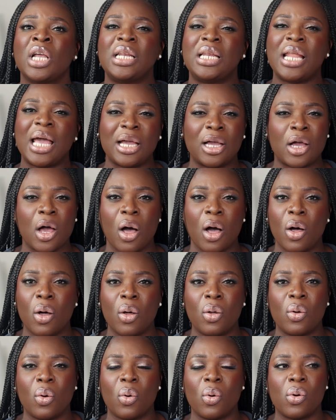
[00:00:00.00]
let
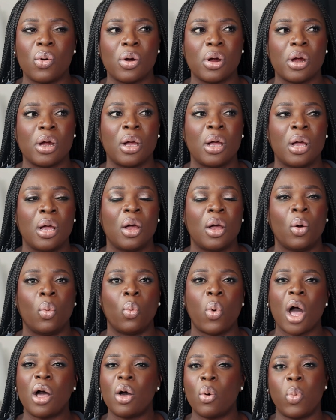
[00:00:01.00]
go or
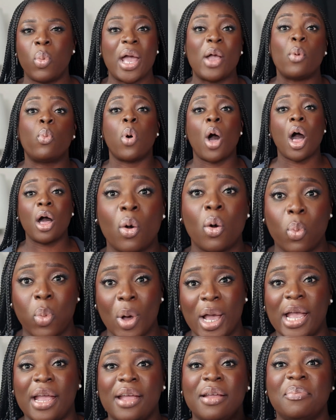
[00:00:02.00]
walk
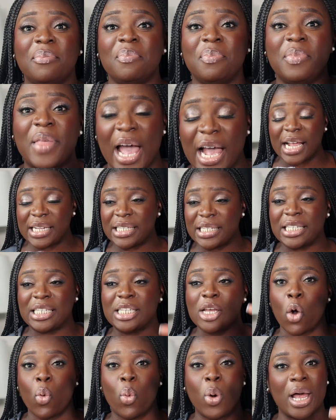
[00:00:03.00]
away. That's
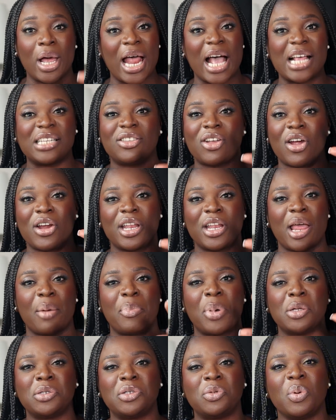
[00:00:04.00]
what I started that
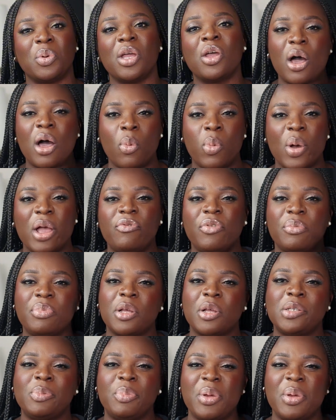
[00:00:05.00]
post with. Walk away from those